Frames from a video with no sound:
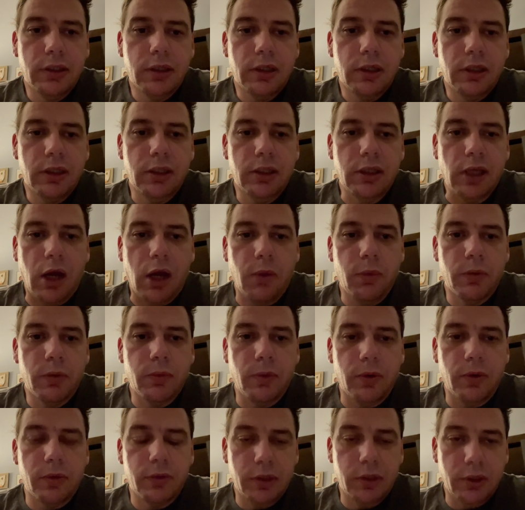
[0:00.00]
y'all would
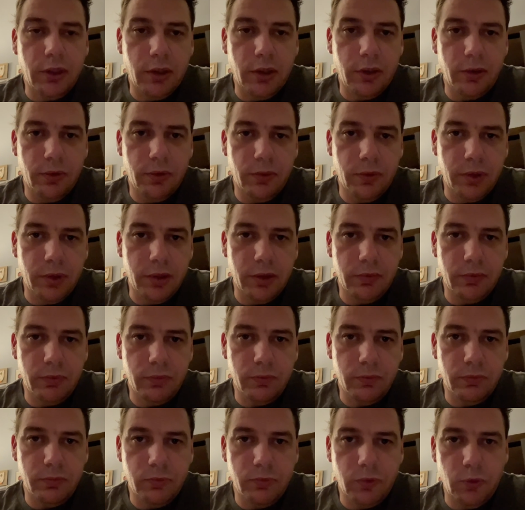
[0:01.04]
want to know that
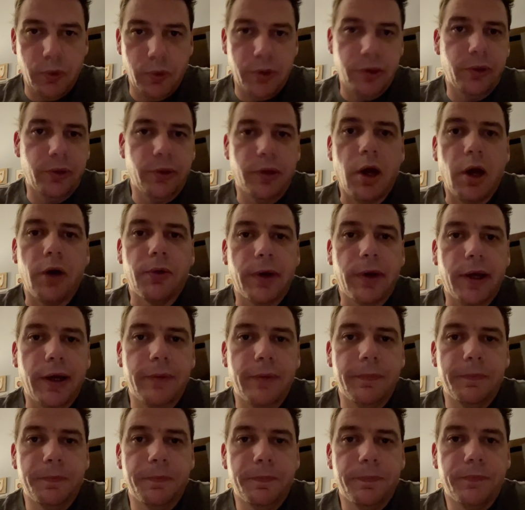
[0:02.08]
we're doing all right.
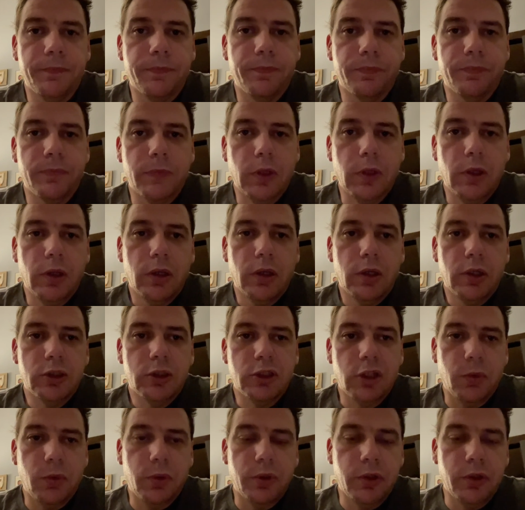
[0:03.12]

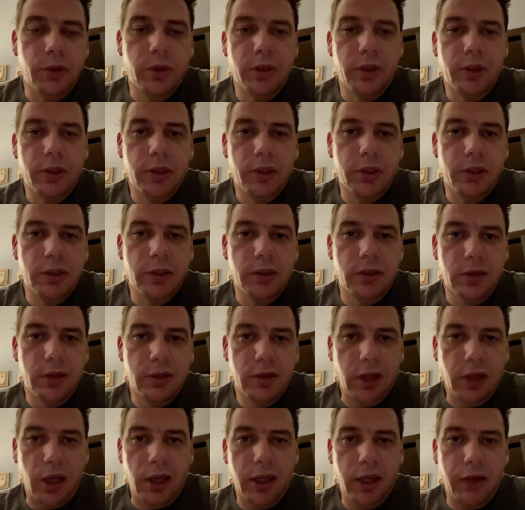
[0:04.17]
So we're doing good.
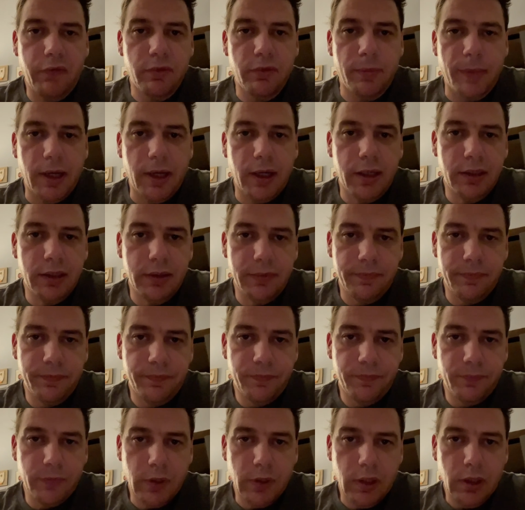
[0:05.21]
Thank everybody.
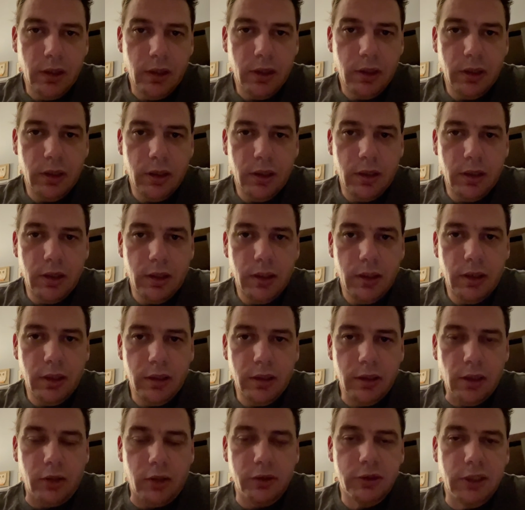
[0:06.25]

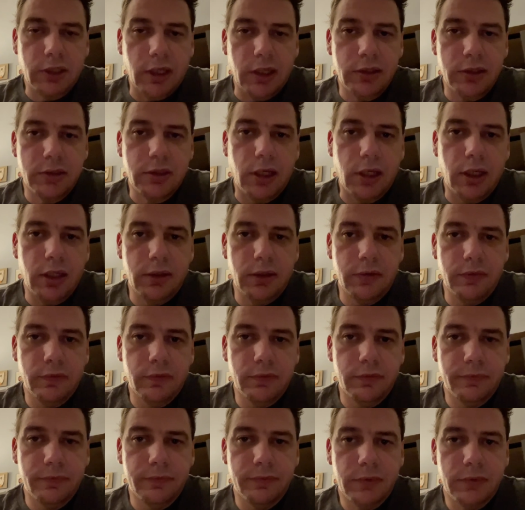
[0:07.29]
Y'all stay safe.
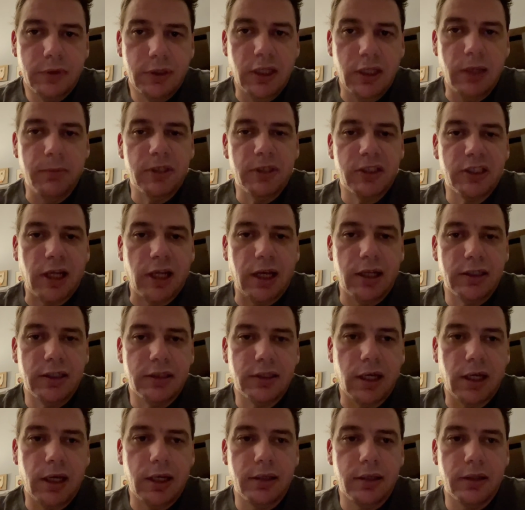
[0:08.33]
Keep the shiny
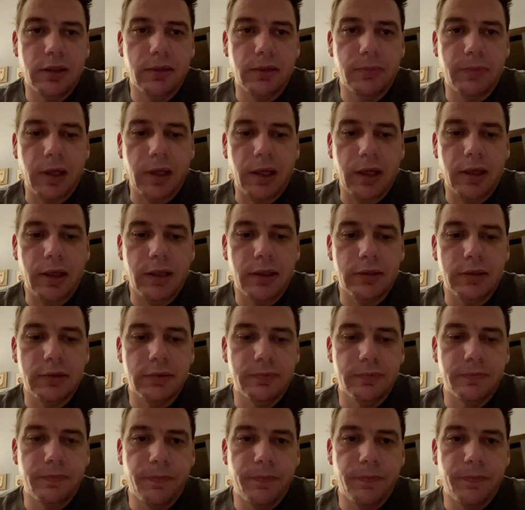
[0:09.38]
side up and